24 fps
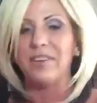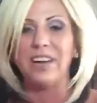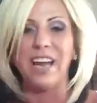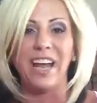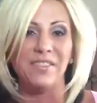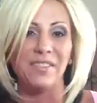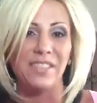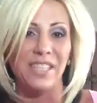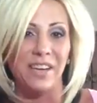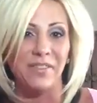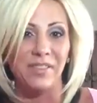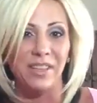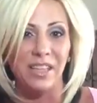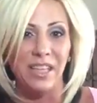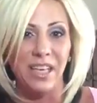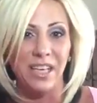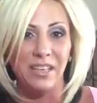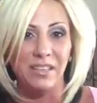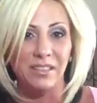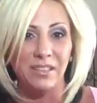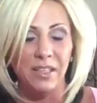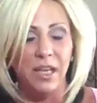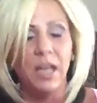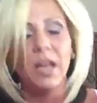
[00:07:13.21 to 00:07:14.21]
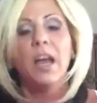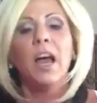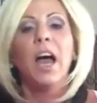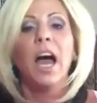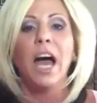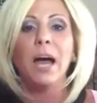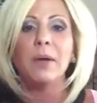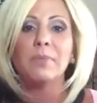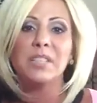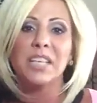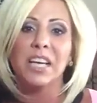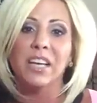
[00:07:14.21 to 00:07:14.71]
I have 7 things.
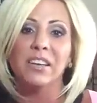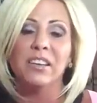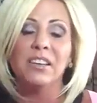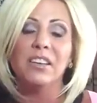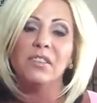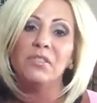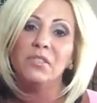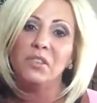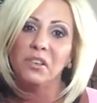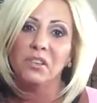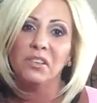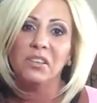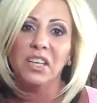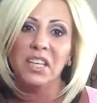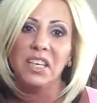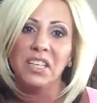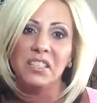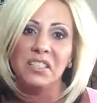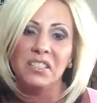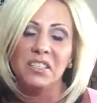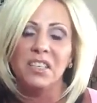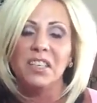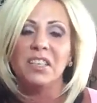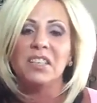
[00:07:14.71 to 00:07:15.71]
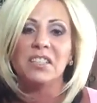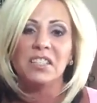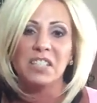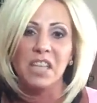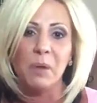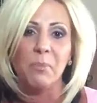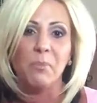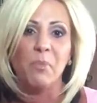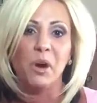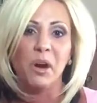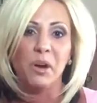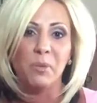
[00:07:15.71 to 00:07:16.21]
I'm telling you, your list is
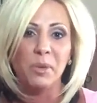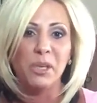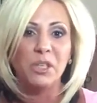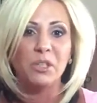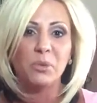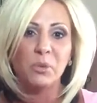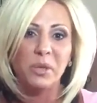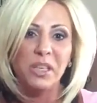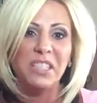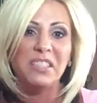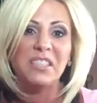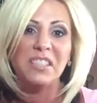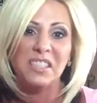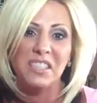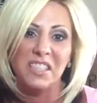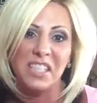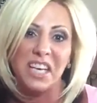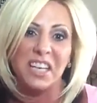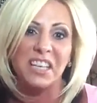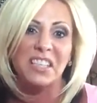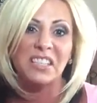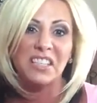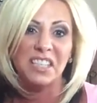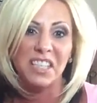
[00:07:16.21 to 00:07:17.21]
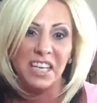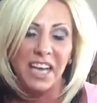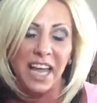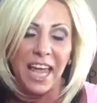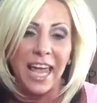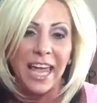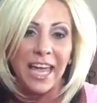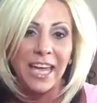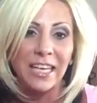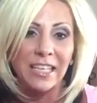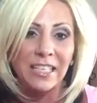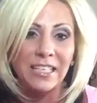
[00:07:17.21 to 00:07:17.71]
somewhere between 6 and
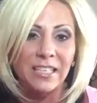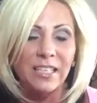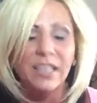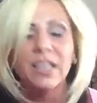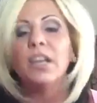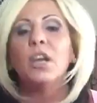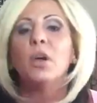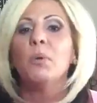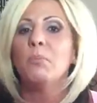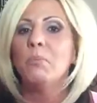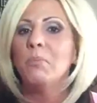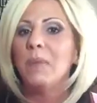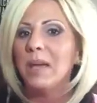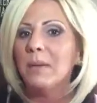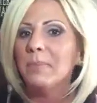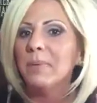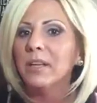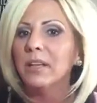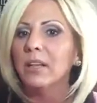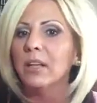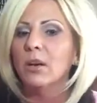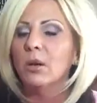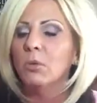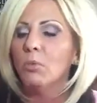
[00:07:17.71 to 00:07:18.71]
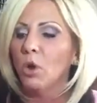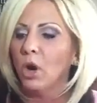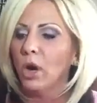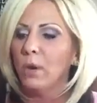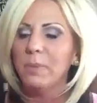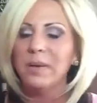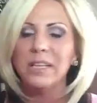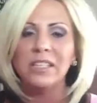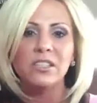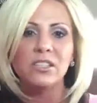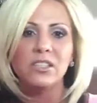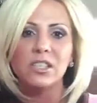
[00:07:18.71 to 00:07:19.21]
8, maybe a little more, but
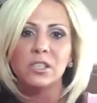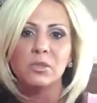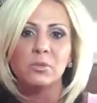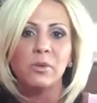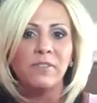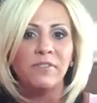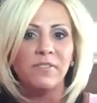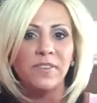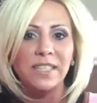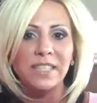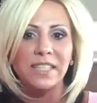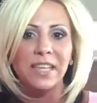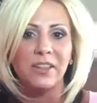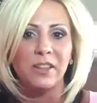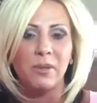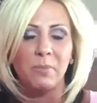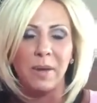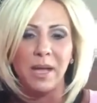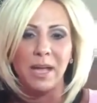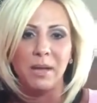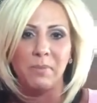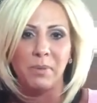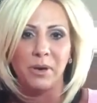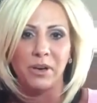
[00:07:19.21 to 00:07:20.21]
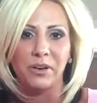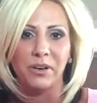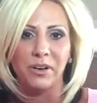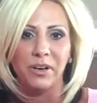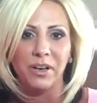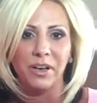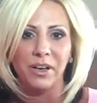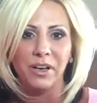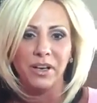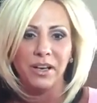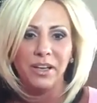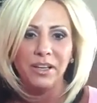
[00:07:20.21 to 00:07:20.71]
it's just what fits on the paper.
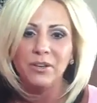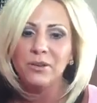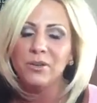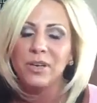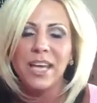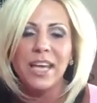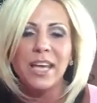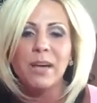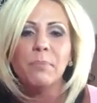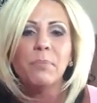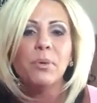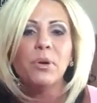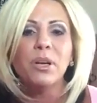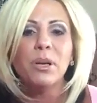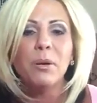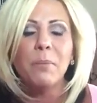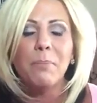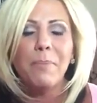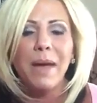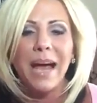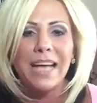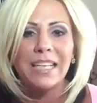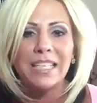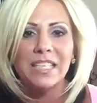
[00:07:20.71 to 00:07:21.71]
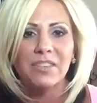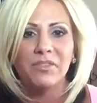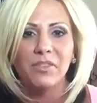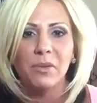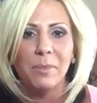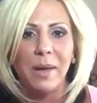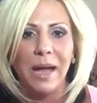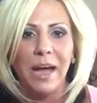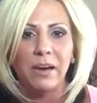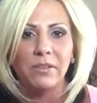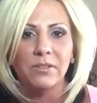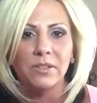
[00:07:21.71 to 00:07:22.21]
You can't put a massive
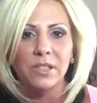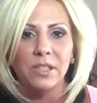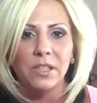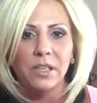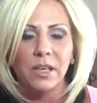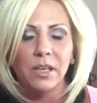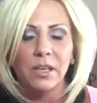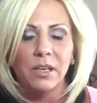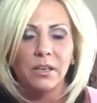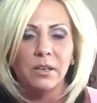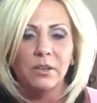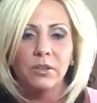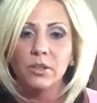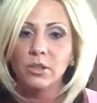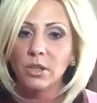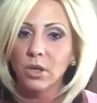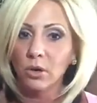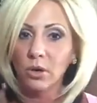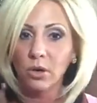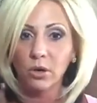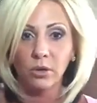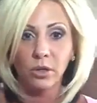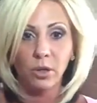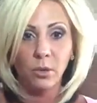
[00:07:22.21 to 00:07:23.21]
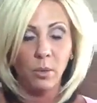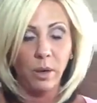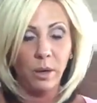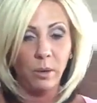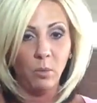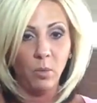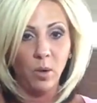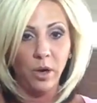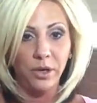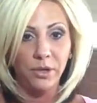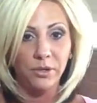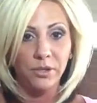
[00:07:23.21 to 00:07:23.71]
amount. You don't only want
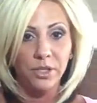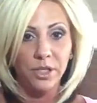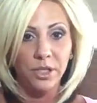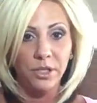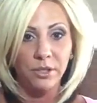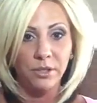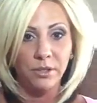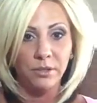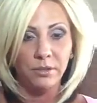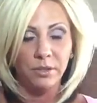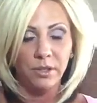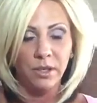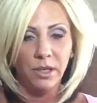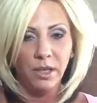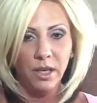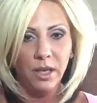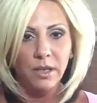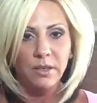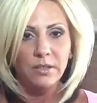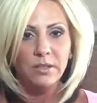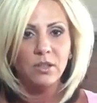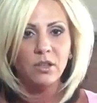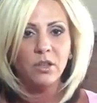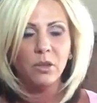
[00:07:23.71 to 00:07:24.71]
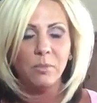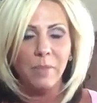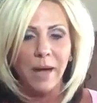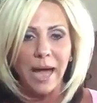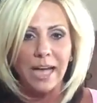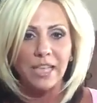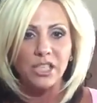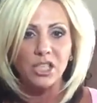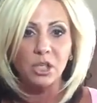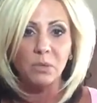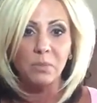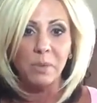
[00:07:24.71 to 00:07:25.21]
1 or 2. So the
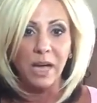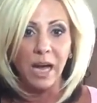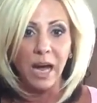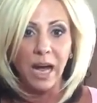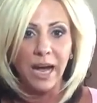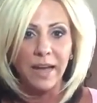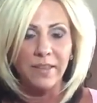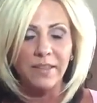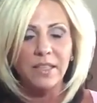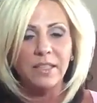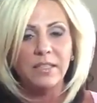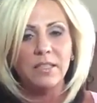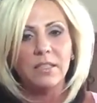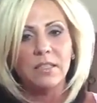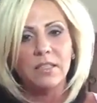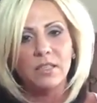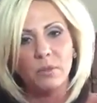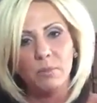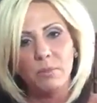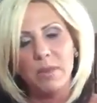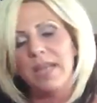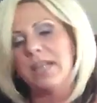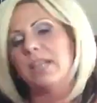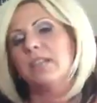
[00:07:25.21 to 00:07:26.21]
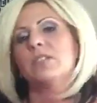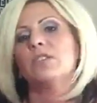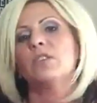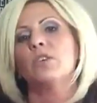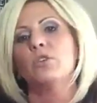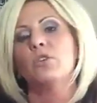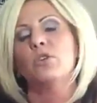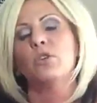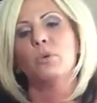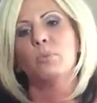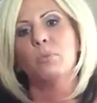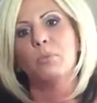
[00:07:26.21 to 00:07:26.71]
magic behind this is to make it so
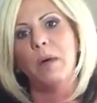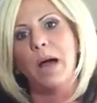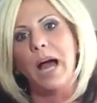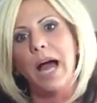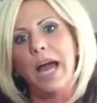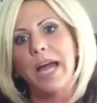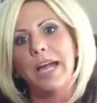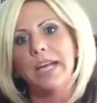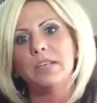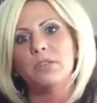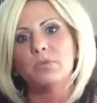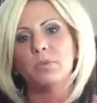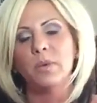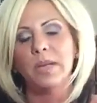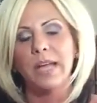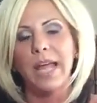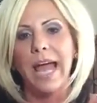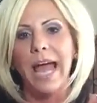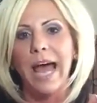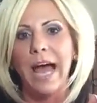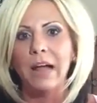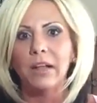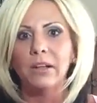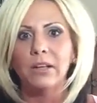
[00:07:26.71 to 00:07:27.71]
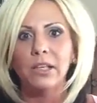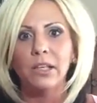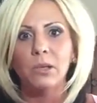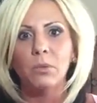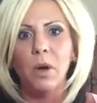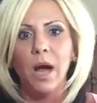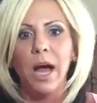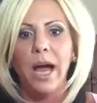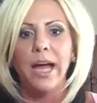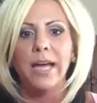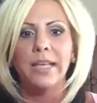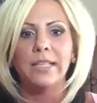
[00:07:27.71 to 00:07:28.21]
your mind,
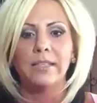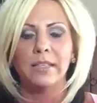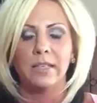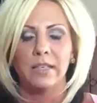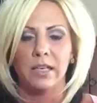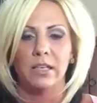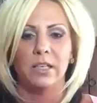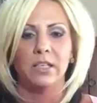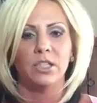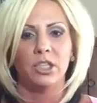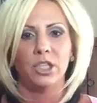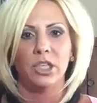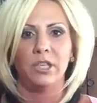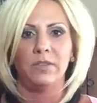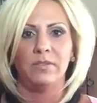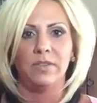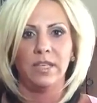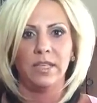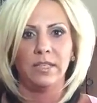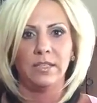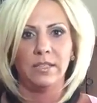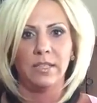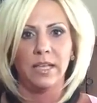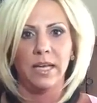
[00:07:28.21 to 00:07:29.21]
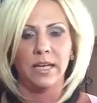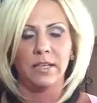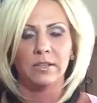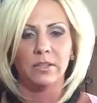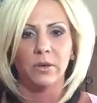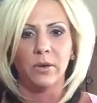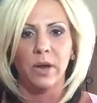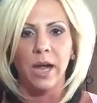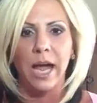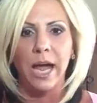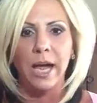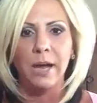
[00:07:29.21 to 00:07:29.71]
reality-wise, can achieve these things,
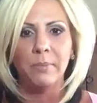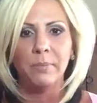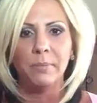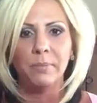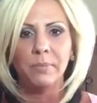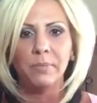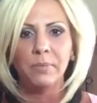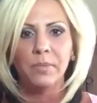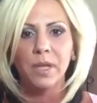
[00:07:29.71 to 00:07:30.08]
okay?